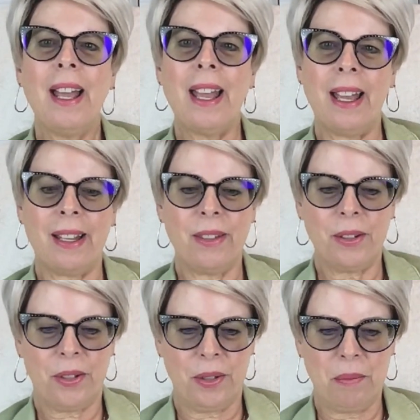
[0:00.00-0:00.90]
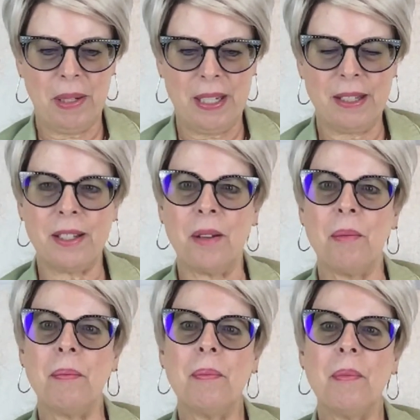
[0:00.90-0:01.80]
and there could be
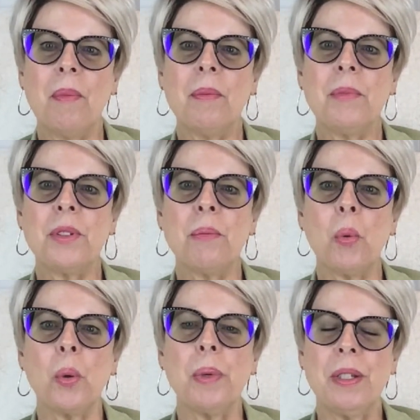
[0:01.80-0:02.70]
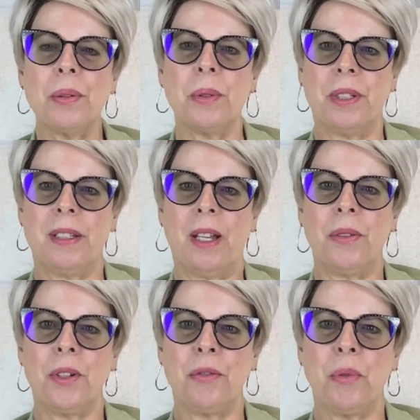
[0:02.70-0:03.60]
some more resources out
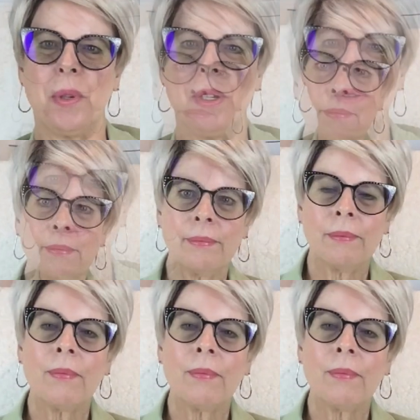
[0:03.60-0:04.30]
there for you.